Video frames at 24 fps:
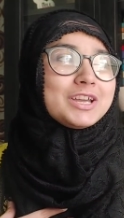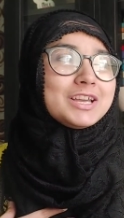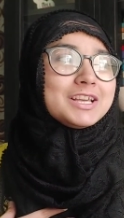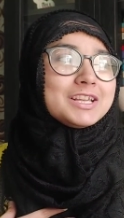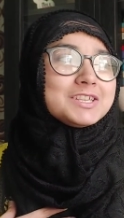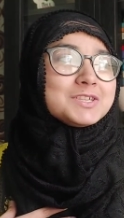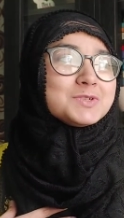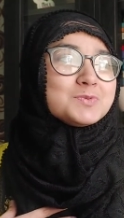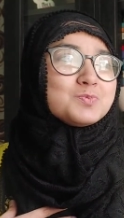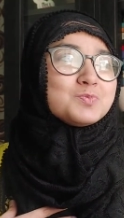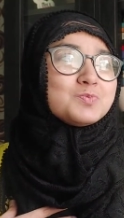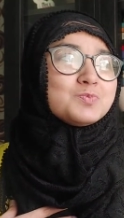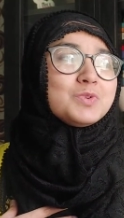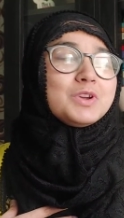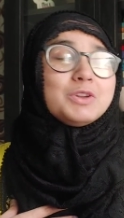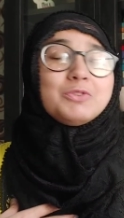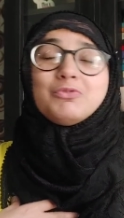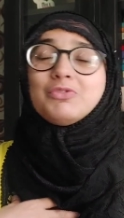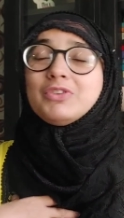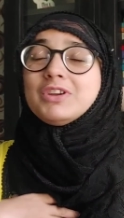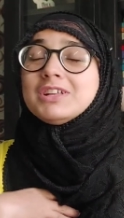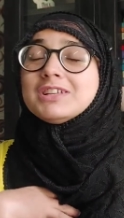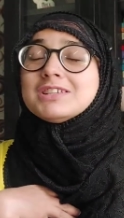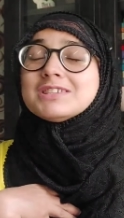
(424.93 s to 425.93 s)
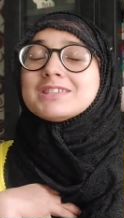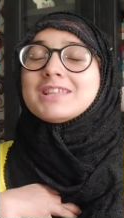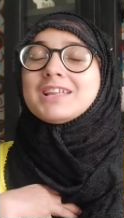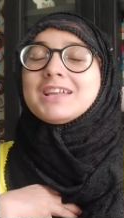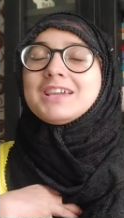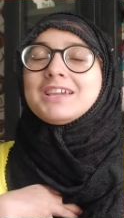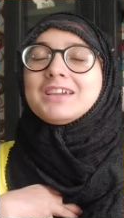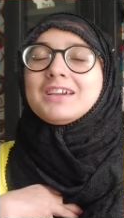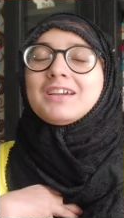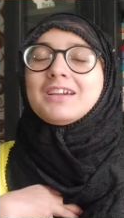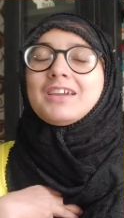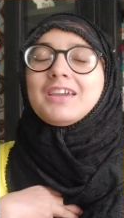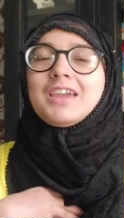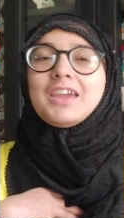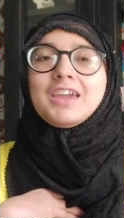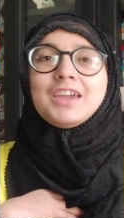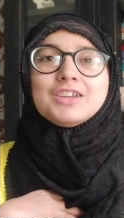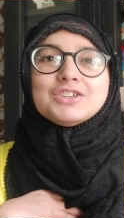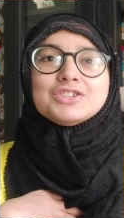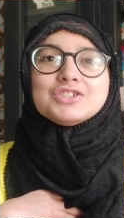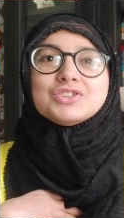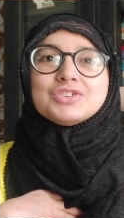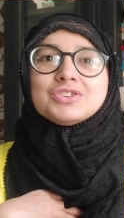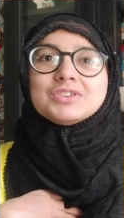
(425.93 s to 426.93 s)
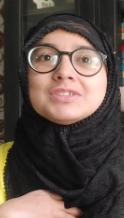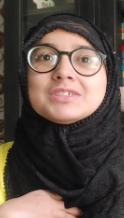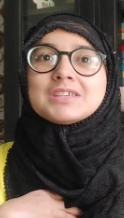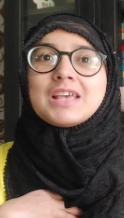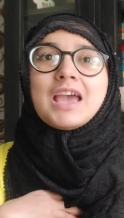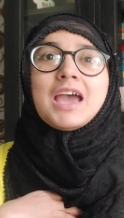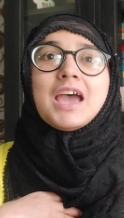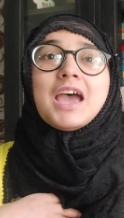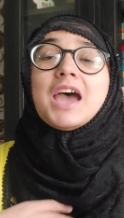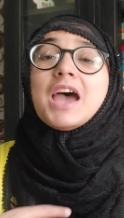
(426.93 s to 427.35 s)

It feels like ages.